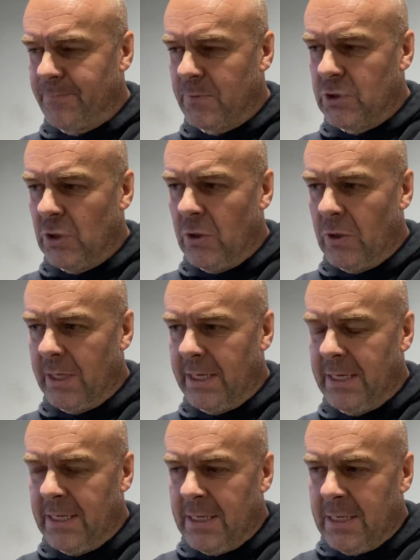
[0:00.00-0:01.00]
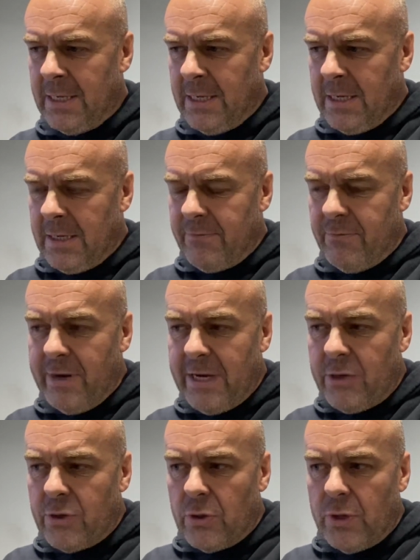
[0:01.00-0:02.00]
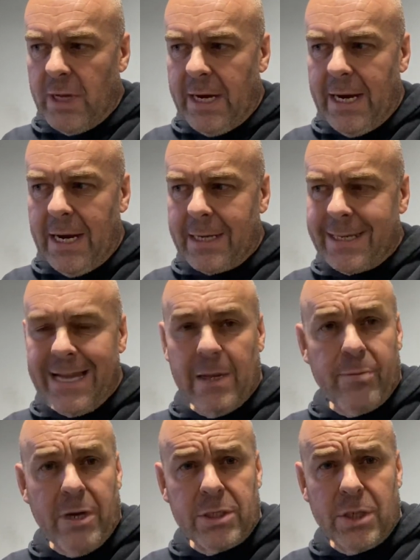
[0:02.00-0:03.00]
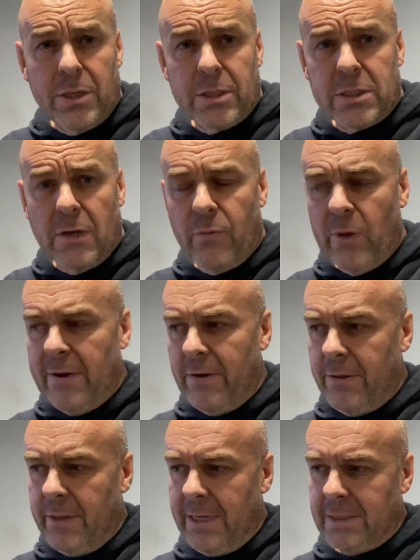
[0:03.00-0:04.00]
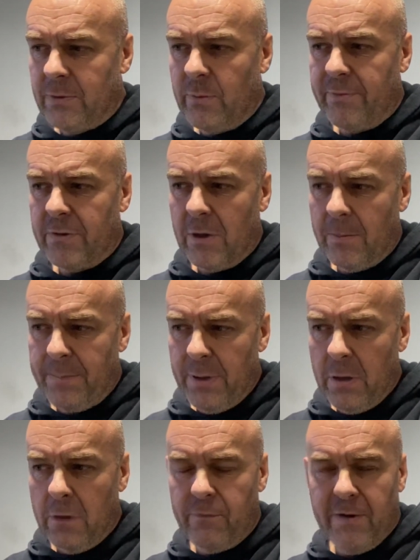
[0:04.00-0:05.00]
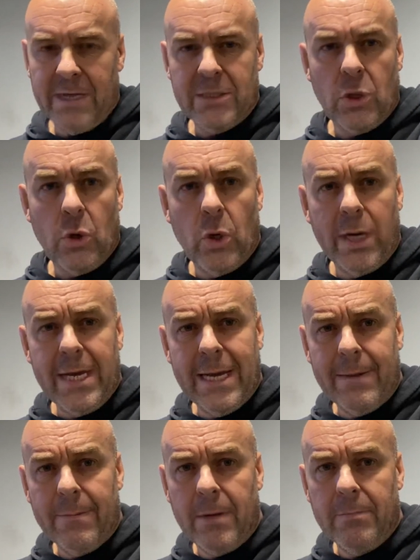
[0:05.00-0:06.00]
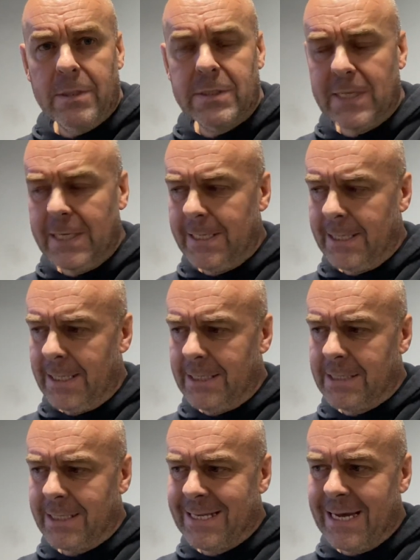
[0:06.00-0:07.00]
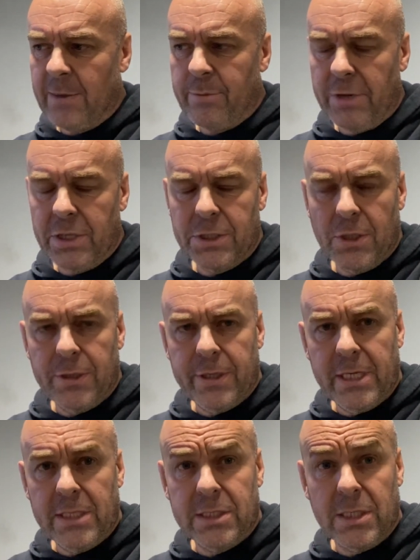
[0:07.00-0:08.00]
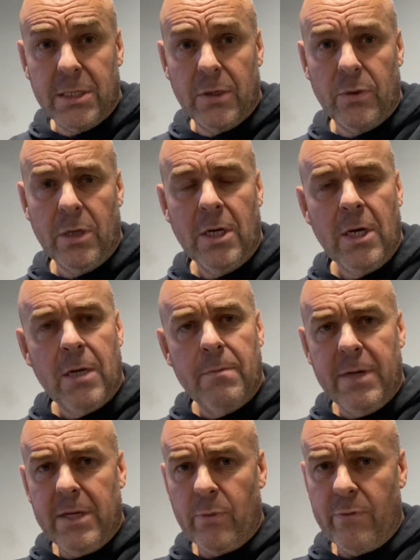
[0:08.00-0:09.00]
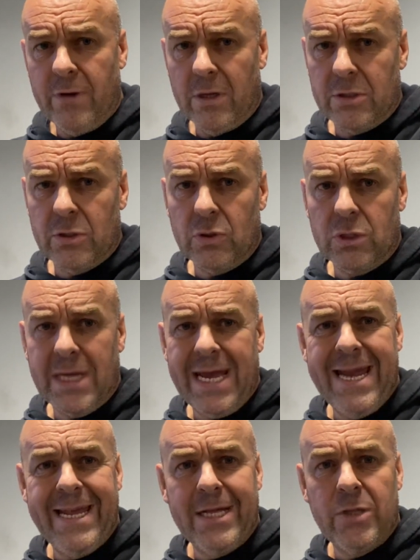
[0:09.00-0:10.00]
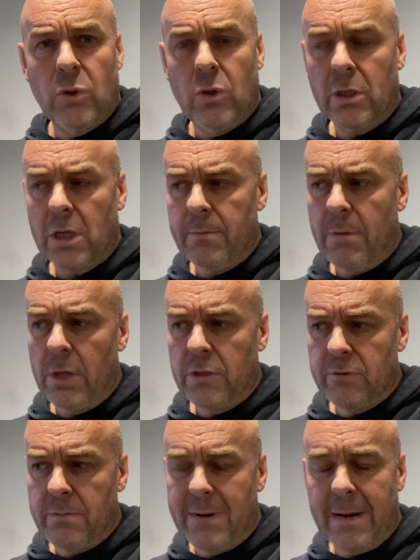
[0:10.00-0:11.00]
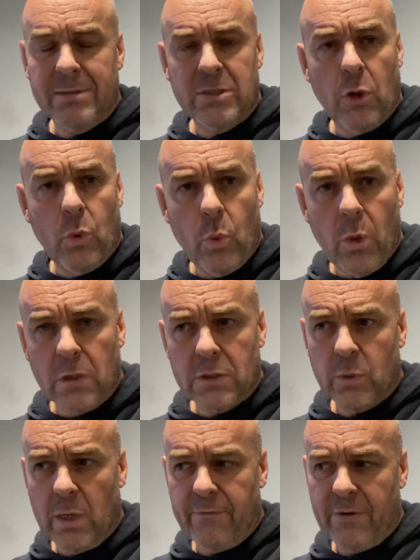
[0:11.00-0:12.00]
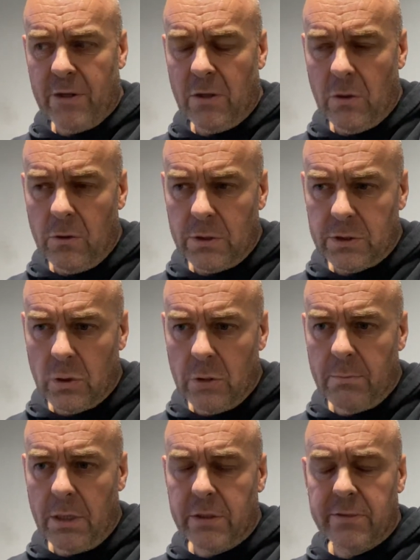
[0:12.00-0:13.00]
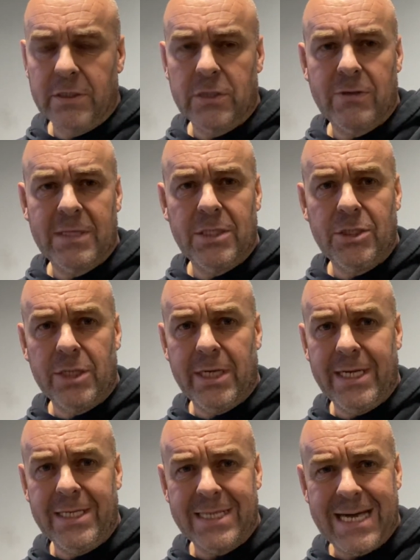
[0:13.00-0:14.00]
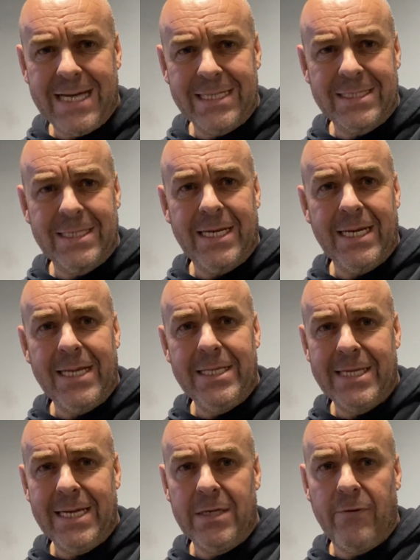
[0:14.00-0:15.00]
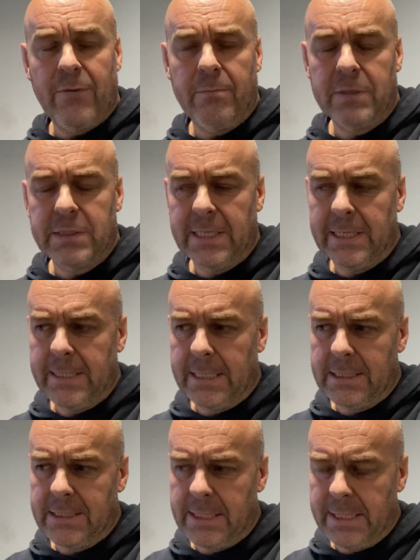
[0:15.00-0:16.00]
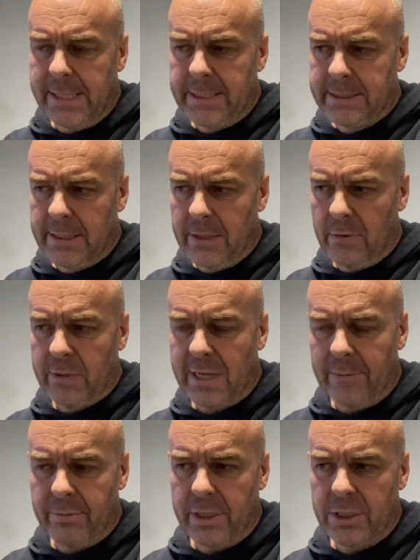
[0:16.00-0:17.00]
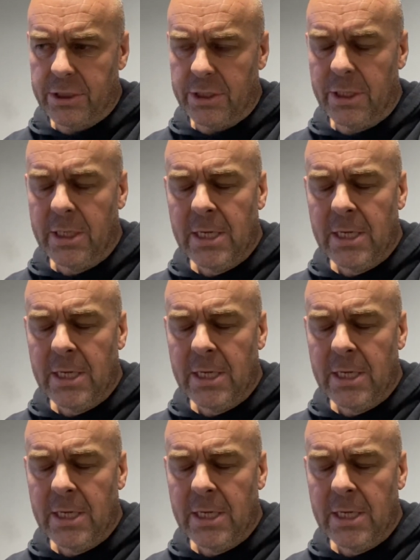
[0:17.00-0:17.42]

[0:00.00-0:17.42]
totally redone our calibration on the software on these, and we've got perfect OEM Mercedes calibration on the ECU, meaning we've not touched any torque monitoring maps whatsoever. All the torque monitoring strategy is as intended from Mercedes in the ECU calibration,